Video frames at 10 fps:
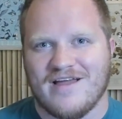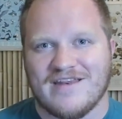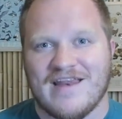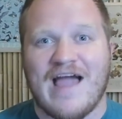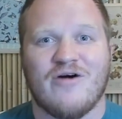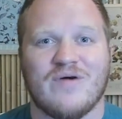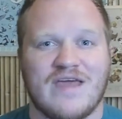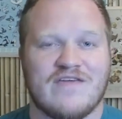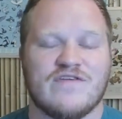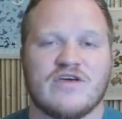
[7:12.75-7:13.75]
Now,
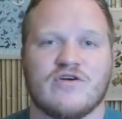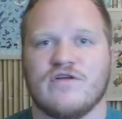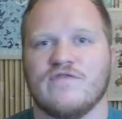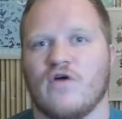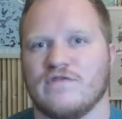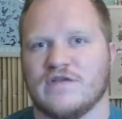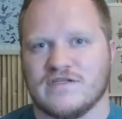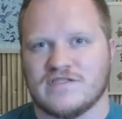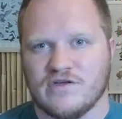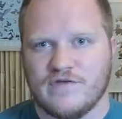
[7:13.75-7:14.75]
Eevee could evolve into
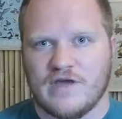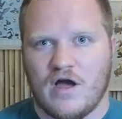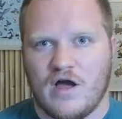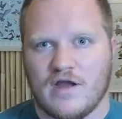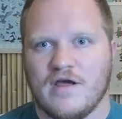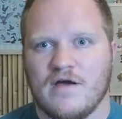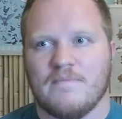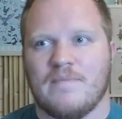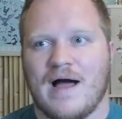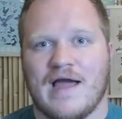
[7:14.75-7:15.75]
Sylveon
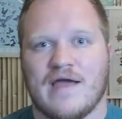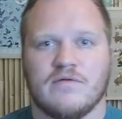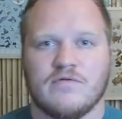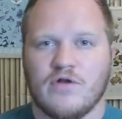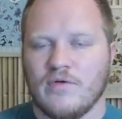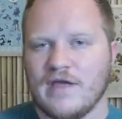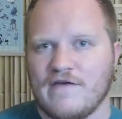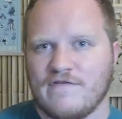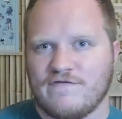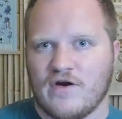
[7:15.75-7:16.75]
by knowing
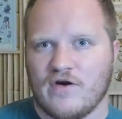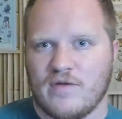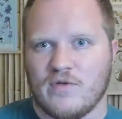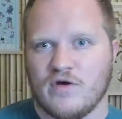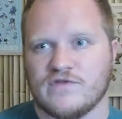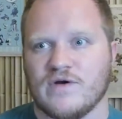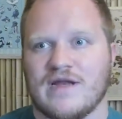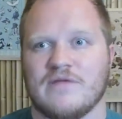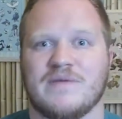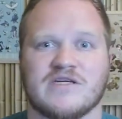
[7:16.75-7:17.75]
a fairy move, so it
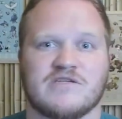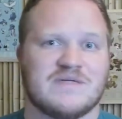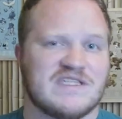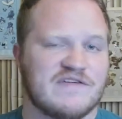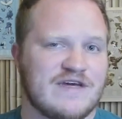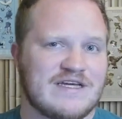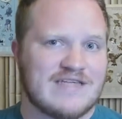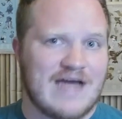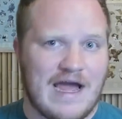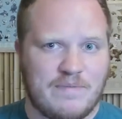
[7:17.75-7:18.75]
had to be a specific
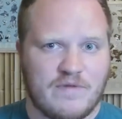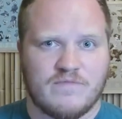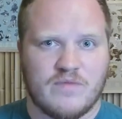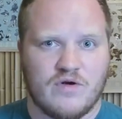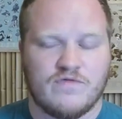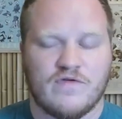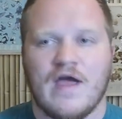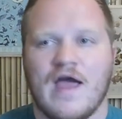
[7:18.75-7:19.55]
type of move,